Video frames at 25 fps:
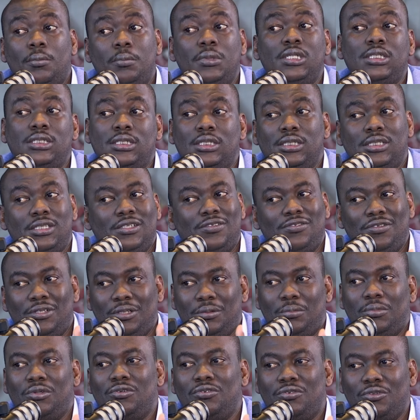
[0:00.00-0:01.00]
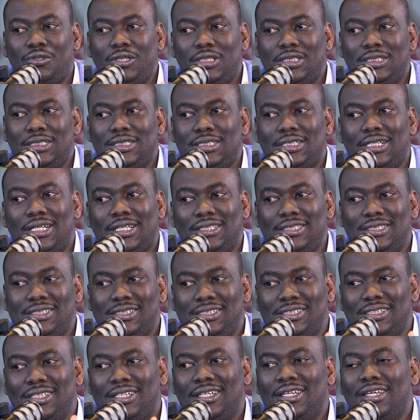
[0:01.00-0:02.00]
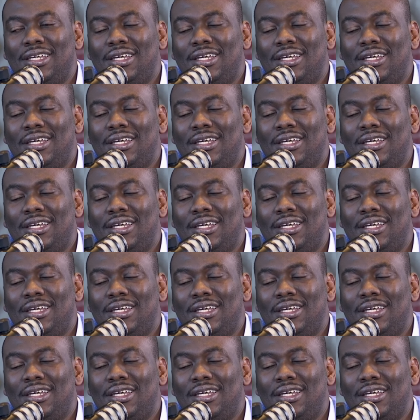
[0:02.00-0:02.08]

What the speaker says: a business even before it starts.